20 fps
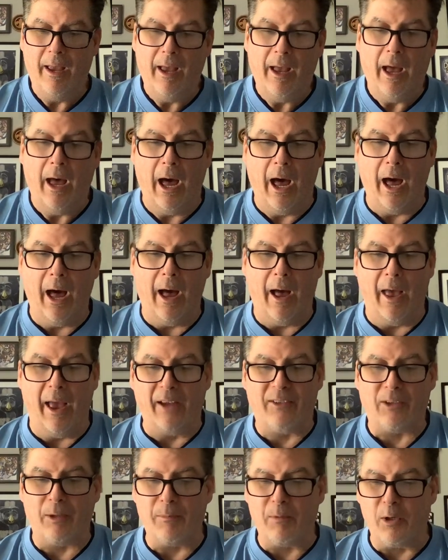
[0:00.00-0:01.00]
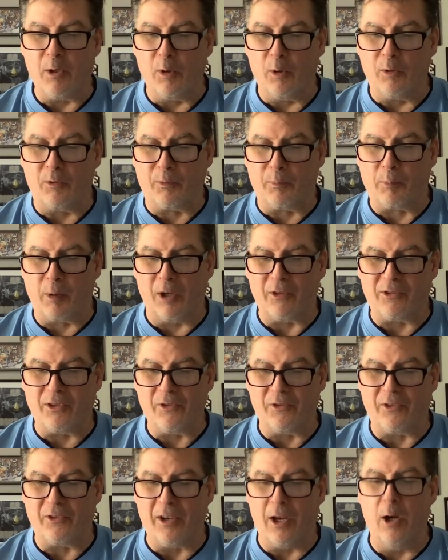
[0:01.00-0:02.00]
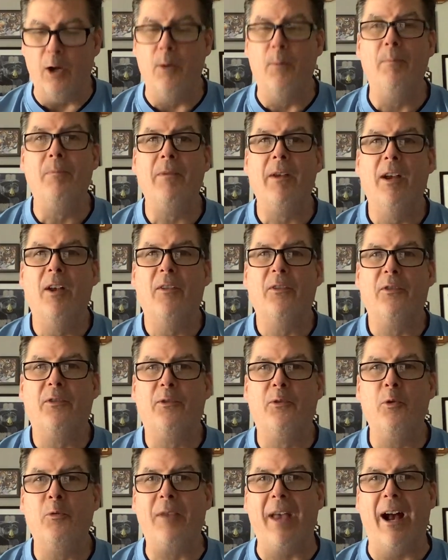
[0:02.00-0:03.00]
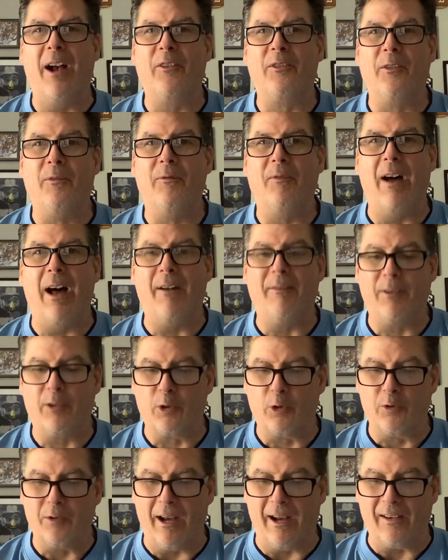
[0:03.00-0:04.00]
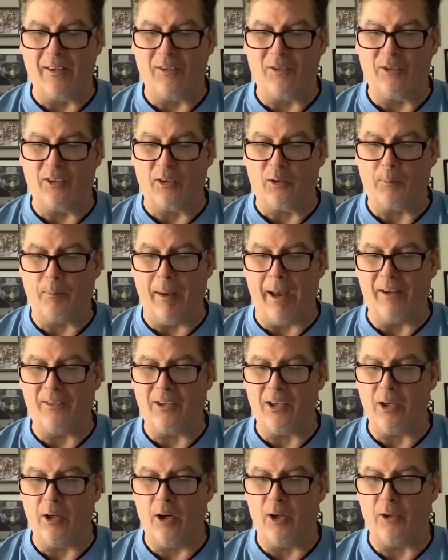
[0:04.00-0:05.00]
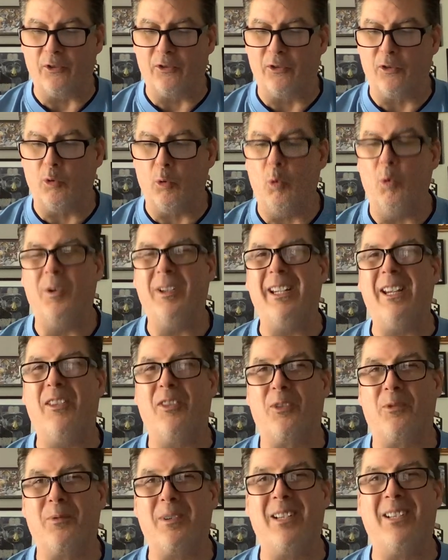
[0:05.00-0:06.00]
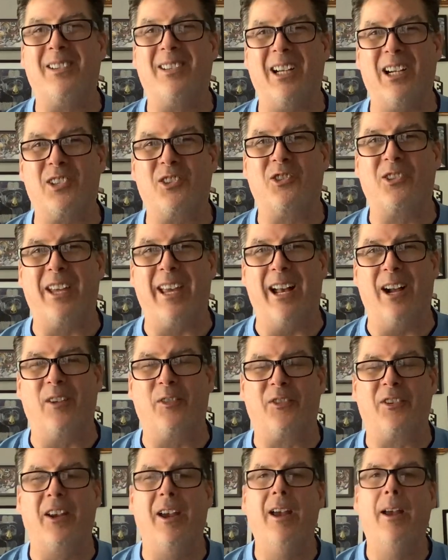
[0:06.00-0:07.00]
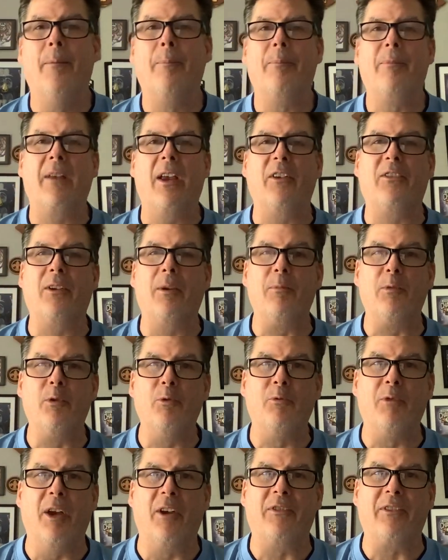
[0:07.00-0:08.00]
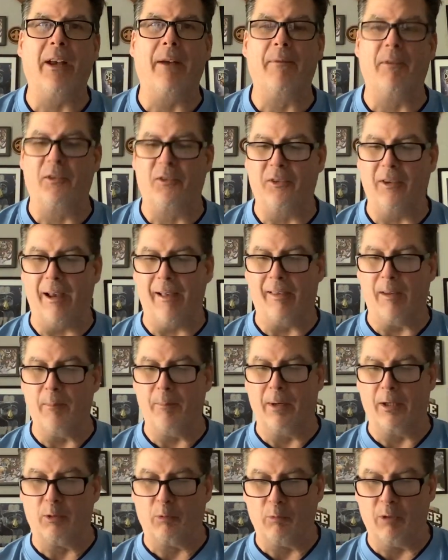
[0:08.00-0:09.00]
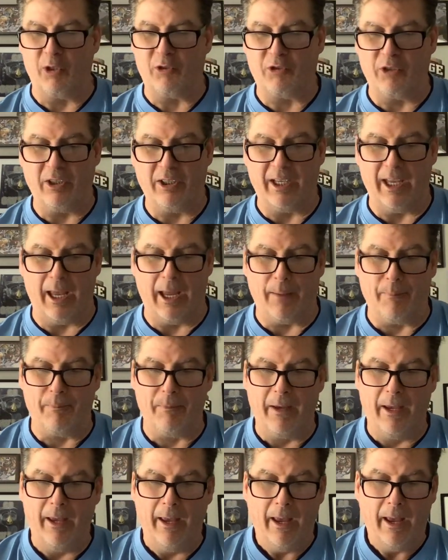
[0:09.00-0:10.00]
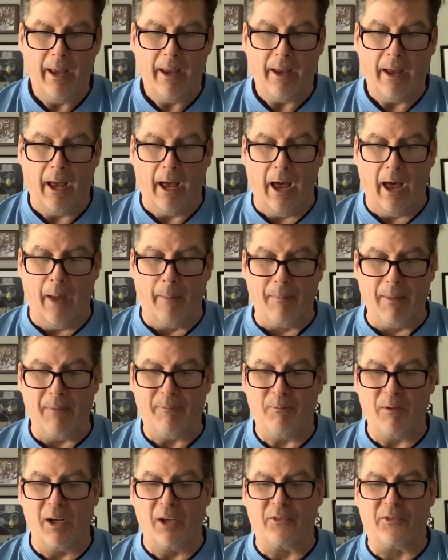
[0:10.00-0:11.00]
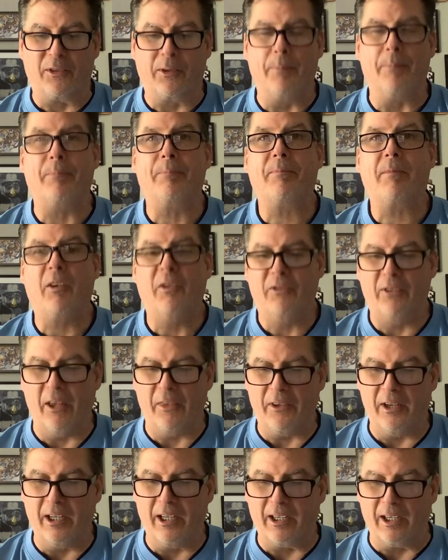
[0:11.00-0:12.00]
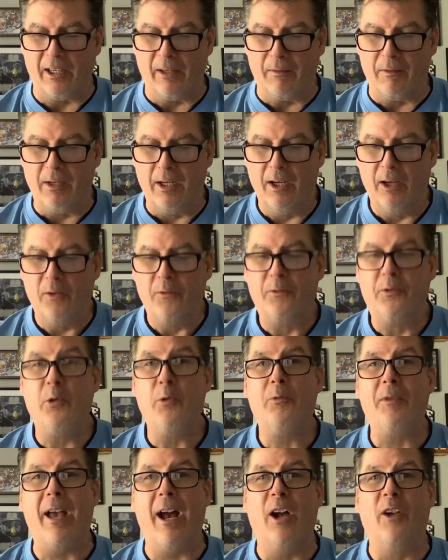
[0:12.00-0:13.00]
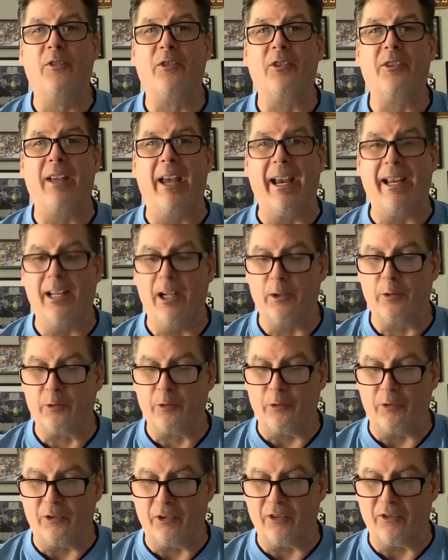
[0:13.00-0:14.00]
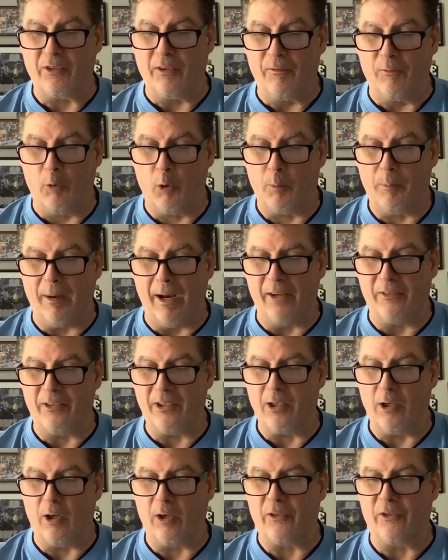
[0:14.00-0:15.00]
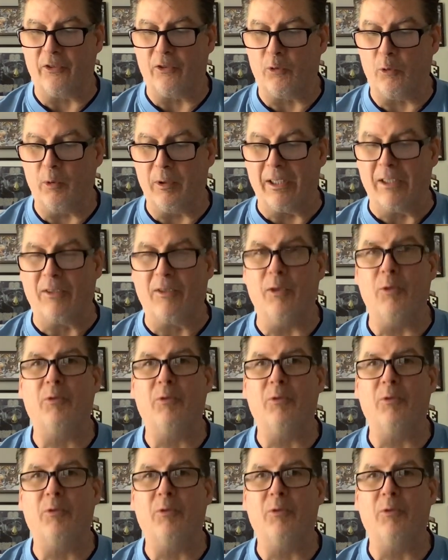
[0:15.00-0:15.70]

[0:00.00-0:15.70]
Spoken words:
SMU's Preston Stone, 2,596 passing yards, 23 touchdowns. SMU does have the slightly better rushing game. Memphis, Seth Hennigan, 2,864 passing yards, 22